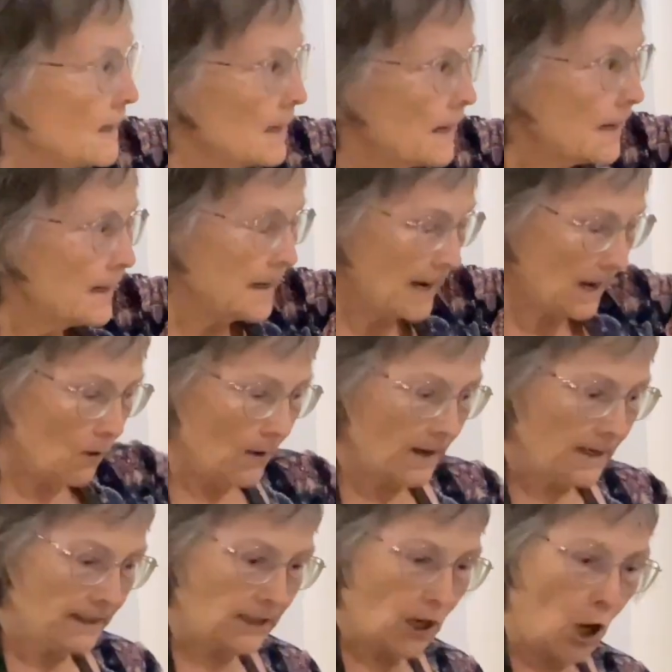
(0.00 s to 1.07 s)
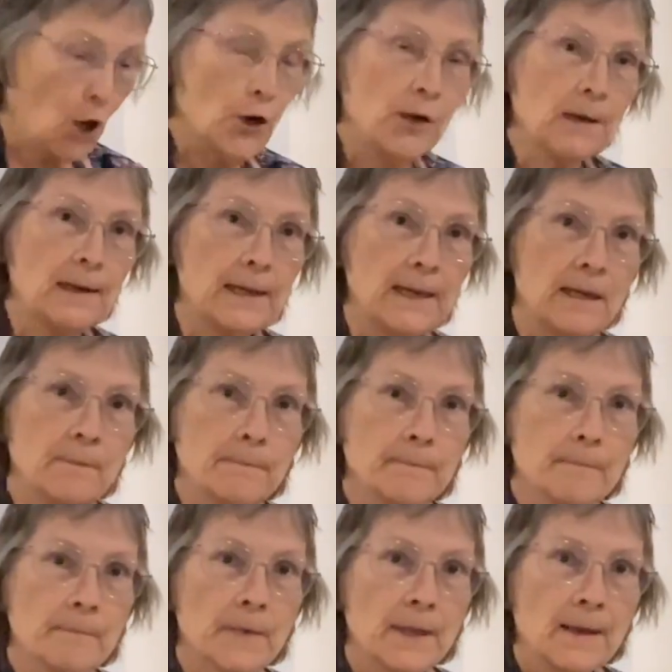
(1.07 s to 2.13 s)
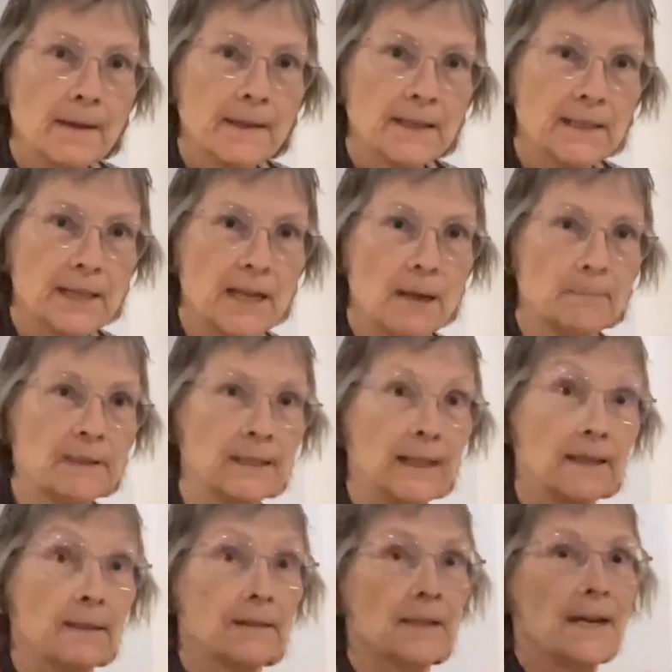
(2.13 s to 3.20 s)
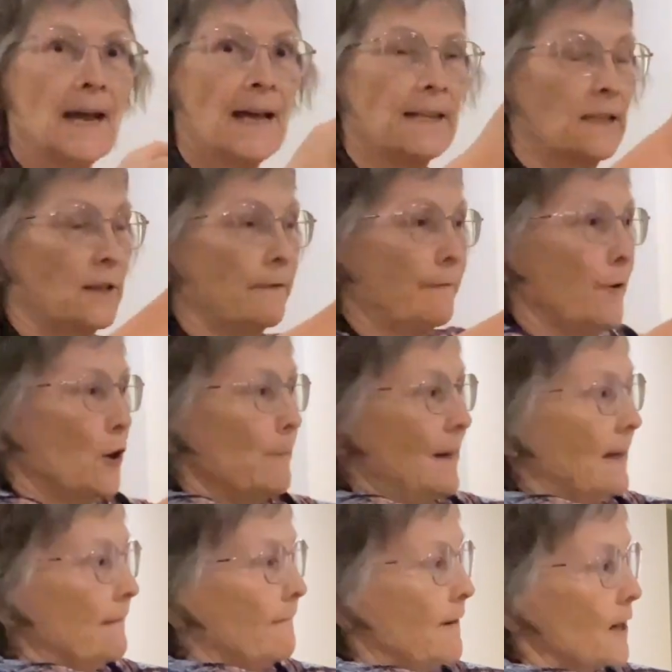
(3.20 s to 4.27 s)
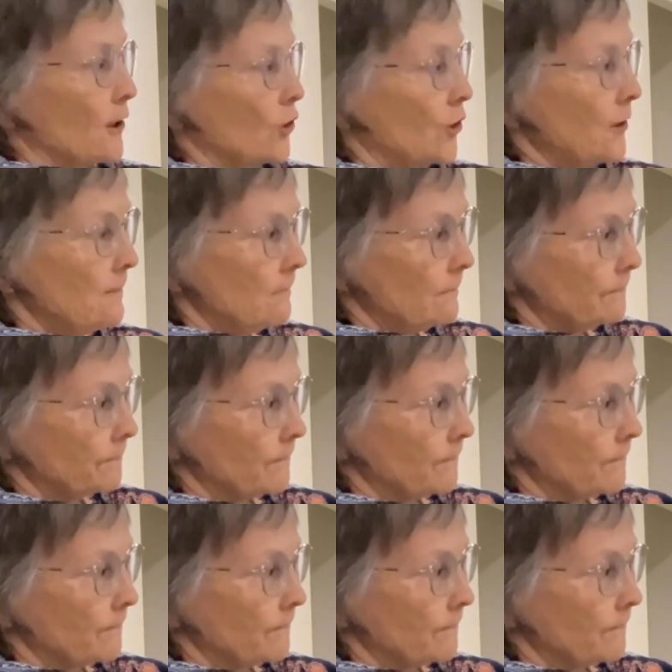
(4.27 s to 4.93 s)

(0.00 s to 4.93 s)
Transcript: And now it's only the TM6 that has the ferment function.